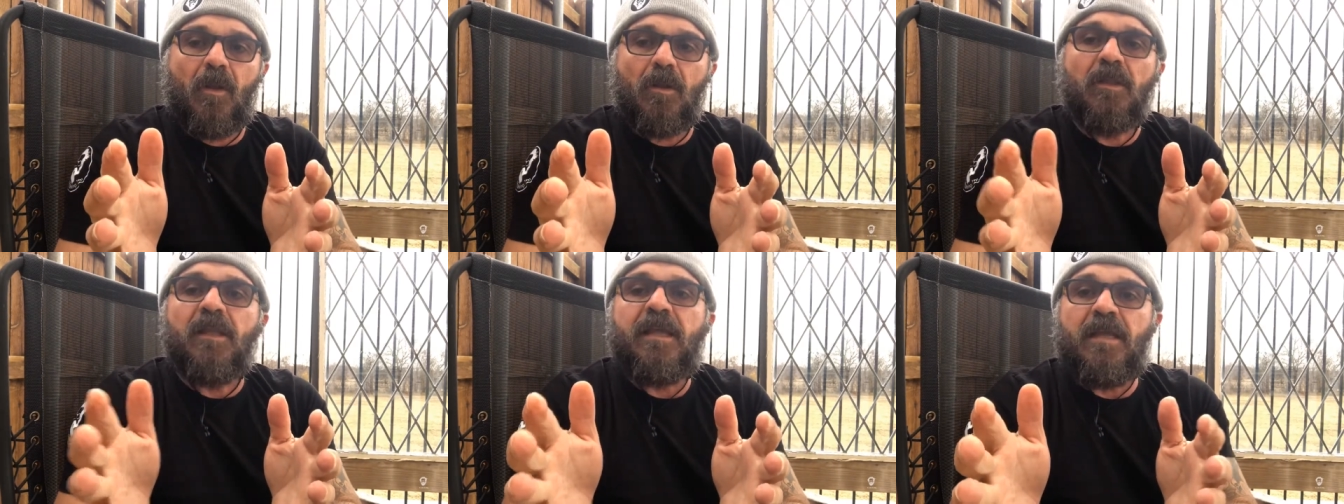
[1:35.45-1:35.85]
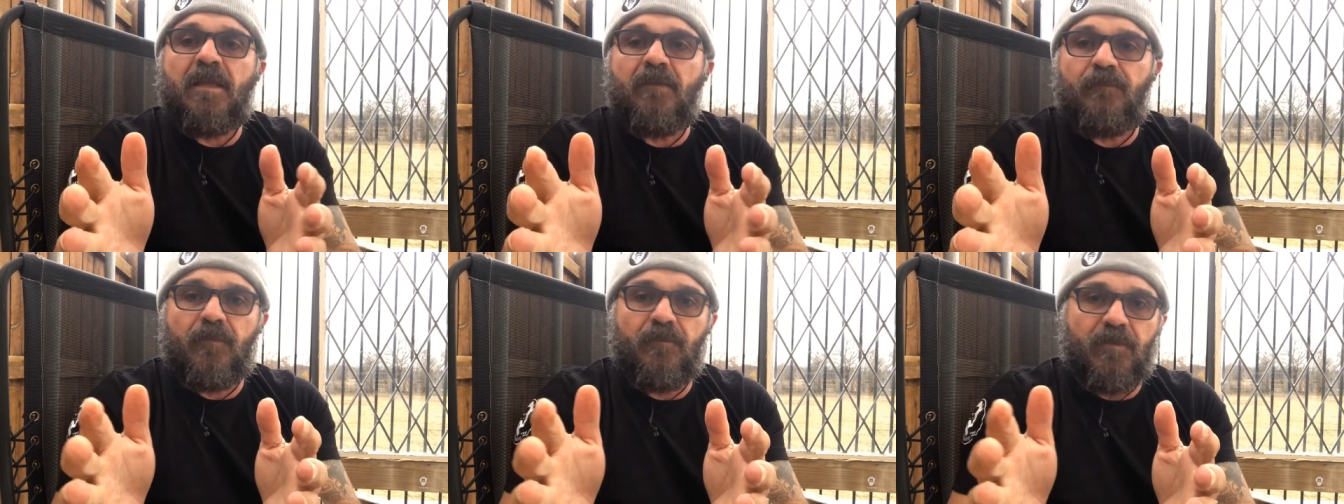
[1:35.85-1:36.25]

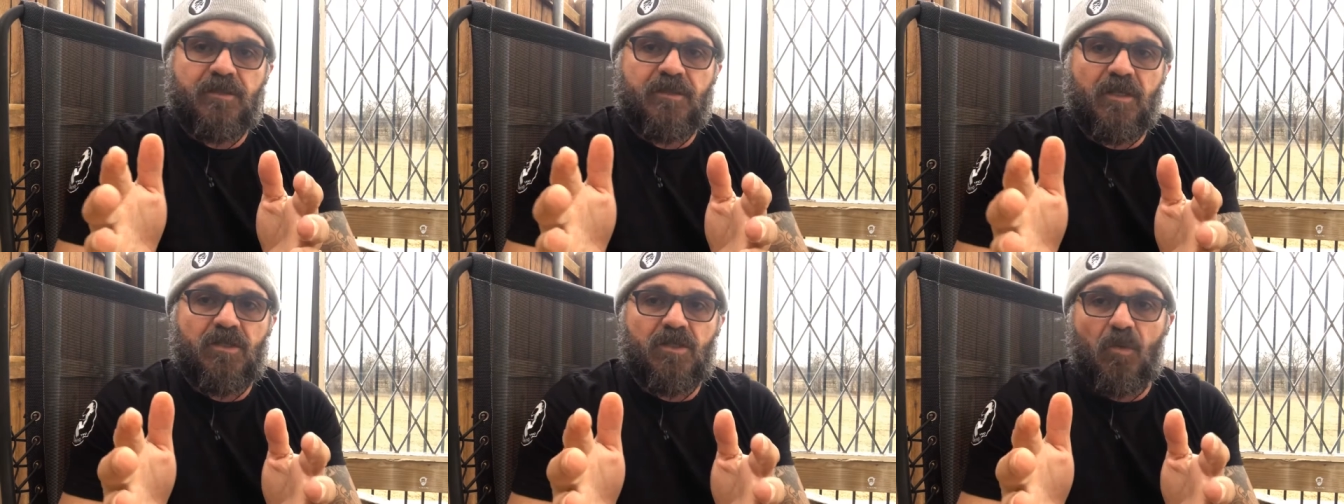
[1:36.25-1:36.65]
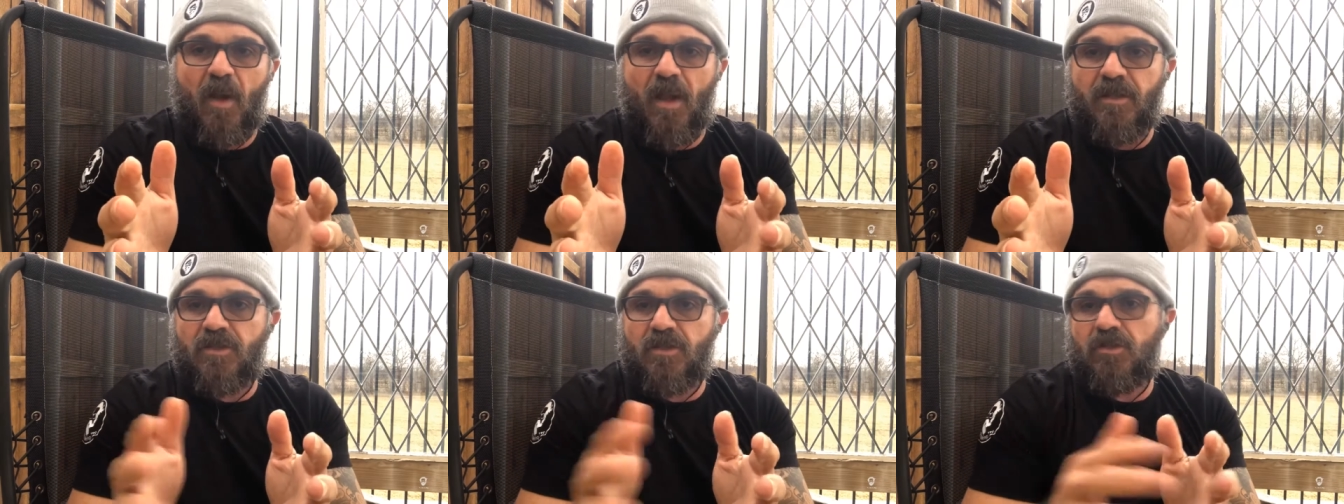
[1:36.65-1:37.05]
leave the
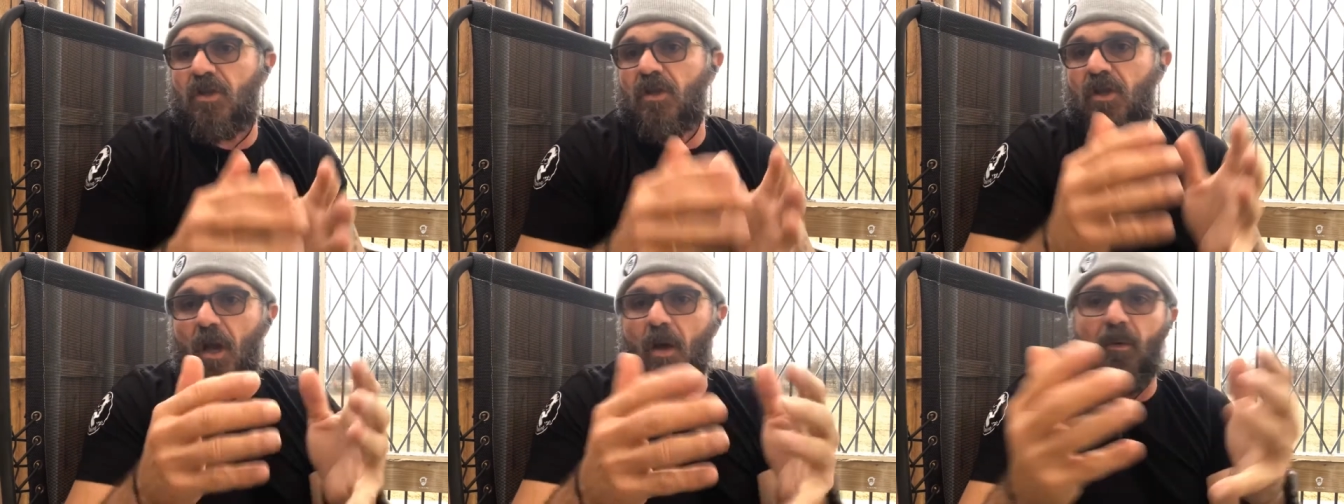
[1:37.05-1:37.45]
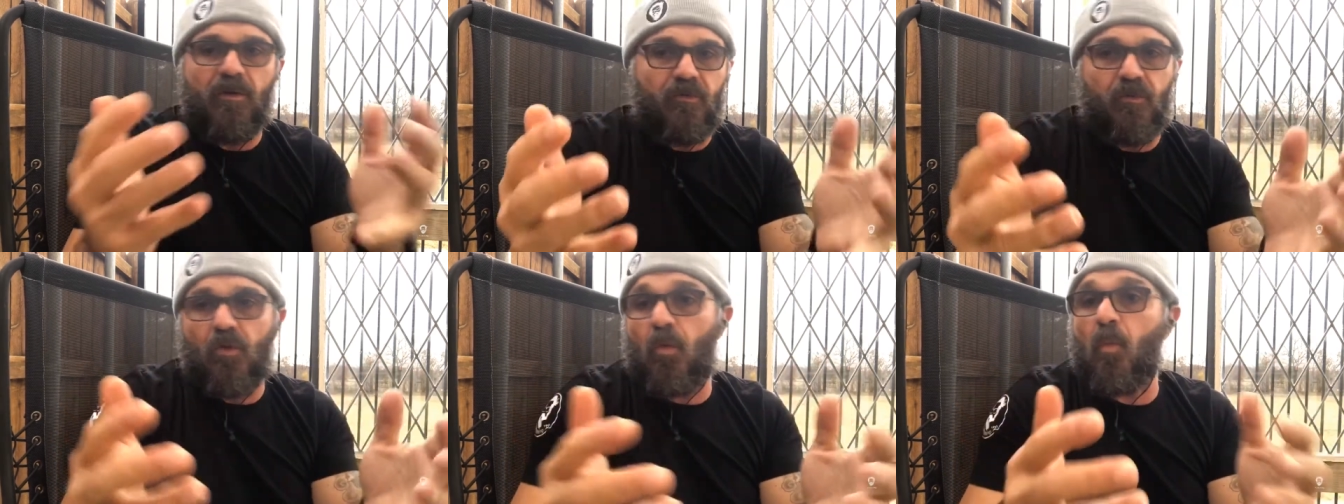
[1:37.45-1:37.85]
situation to go and
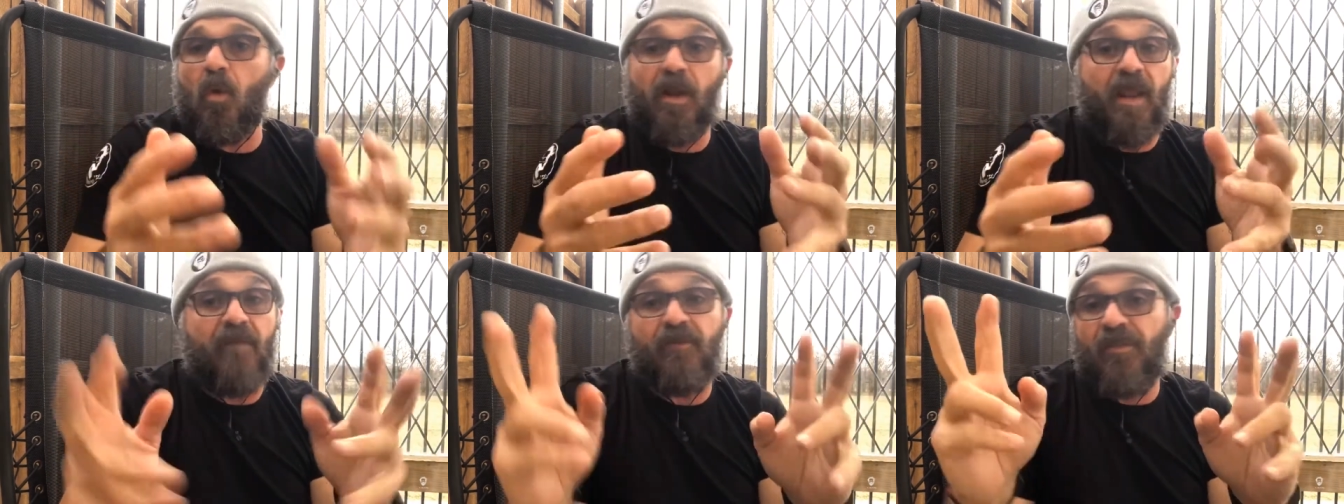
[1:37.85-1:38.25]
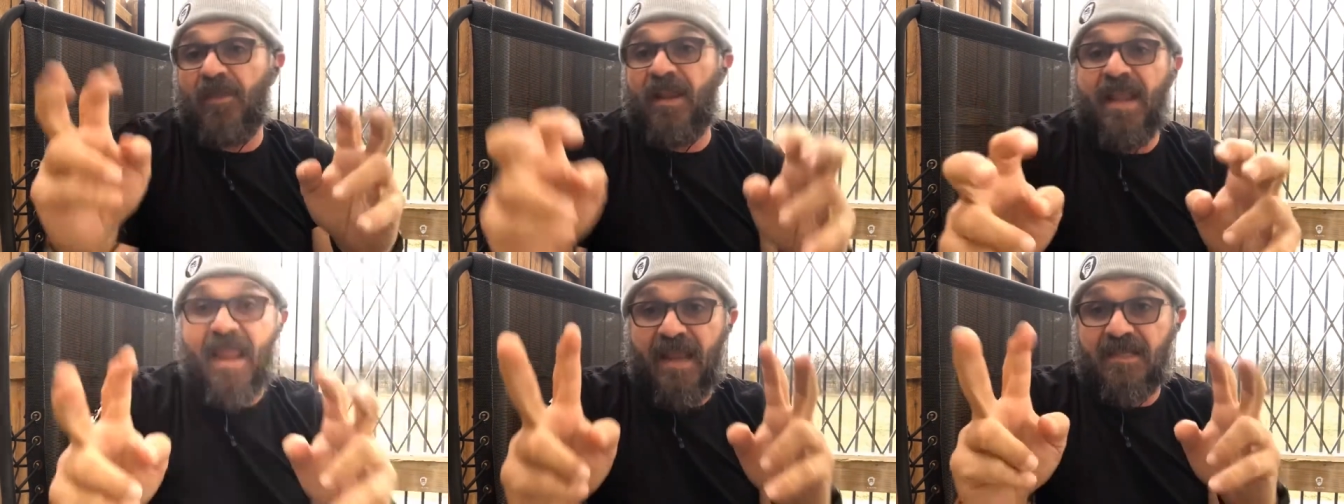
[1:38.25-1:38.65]
do whatever the
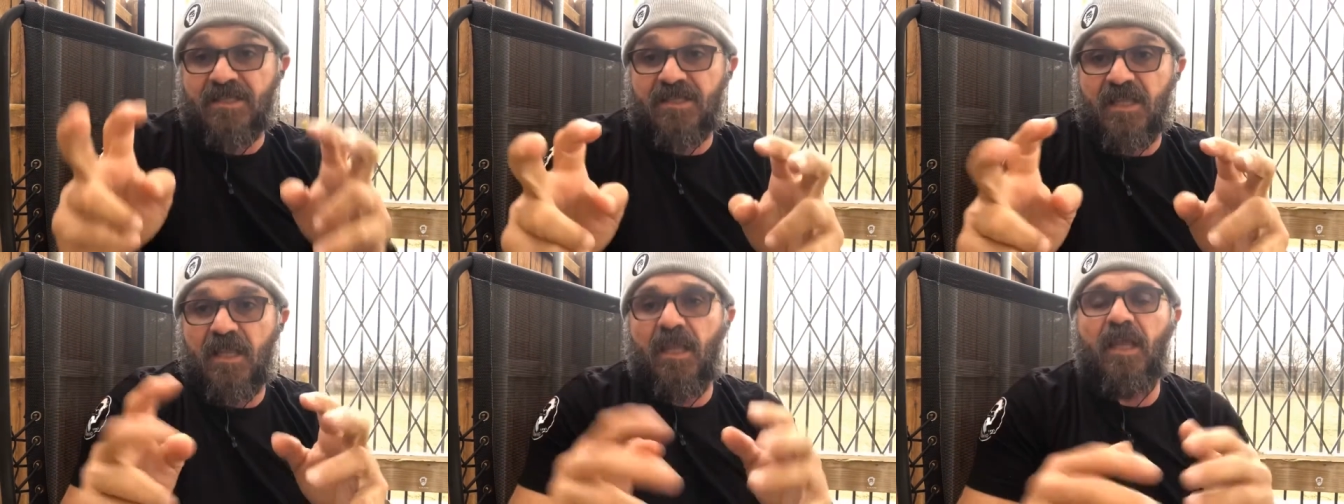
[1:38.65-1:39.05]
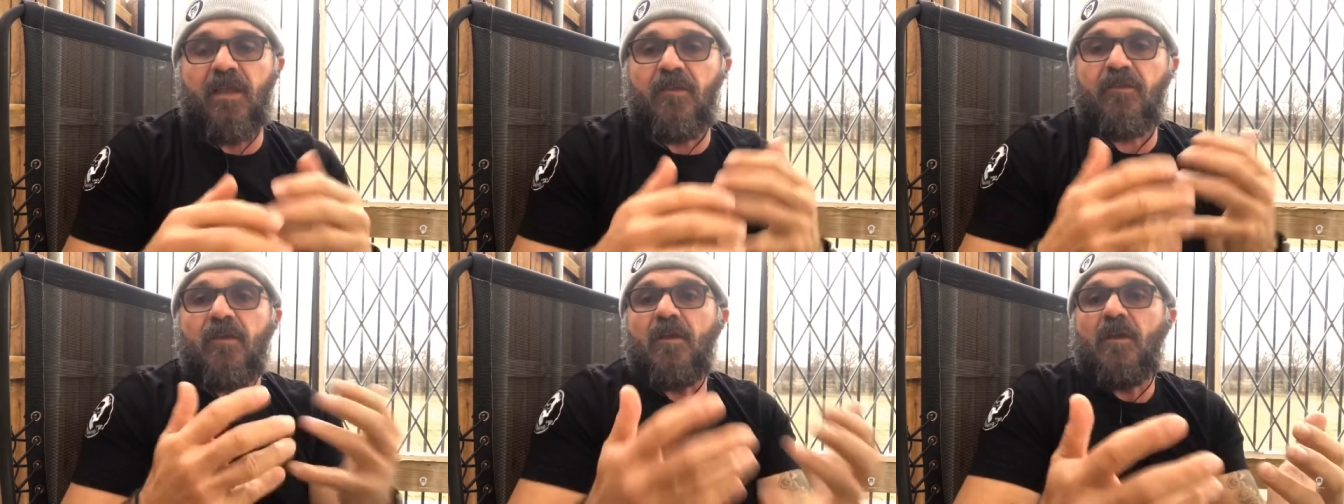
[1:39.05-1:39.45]
next thing
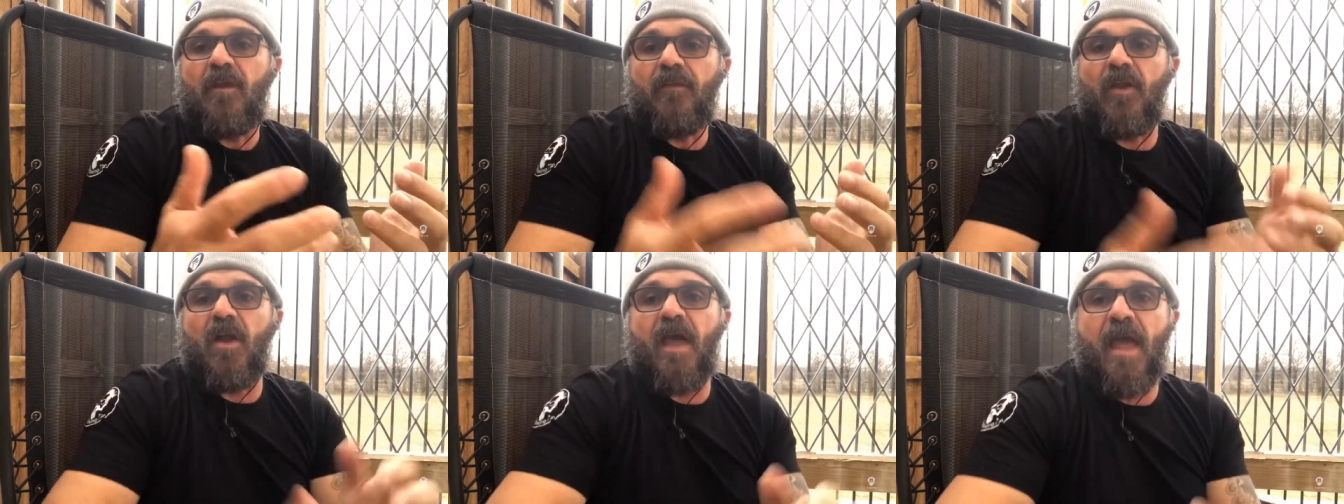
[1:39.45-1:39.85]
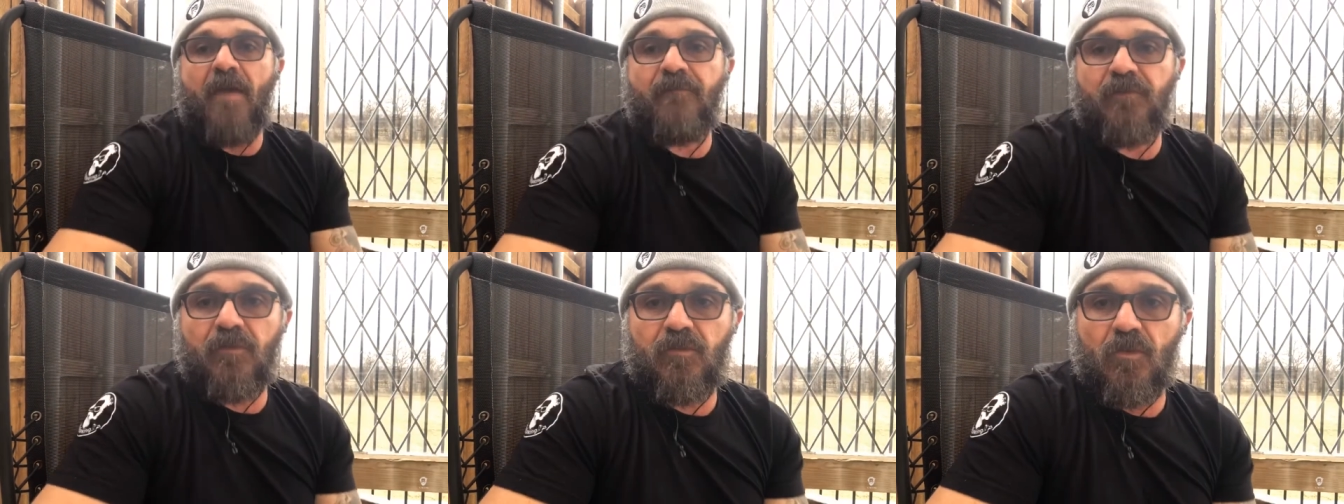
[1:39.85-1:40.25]
is that I
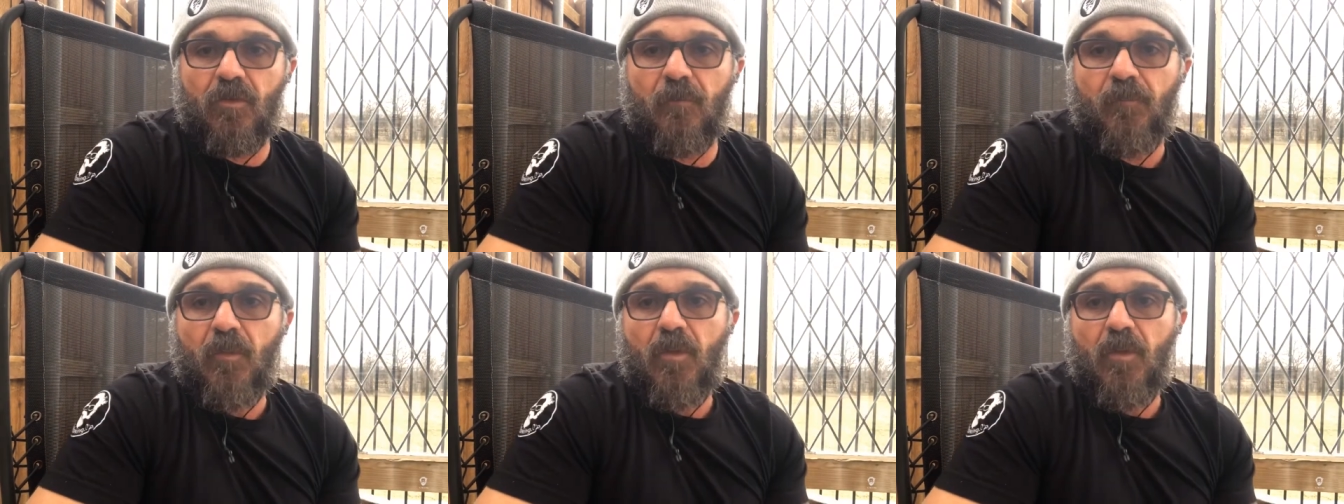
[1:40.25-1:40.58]
have to do.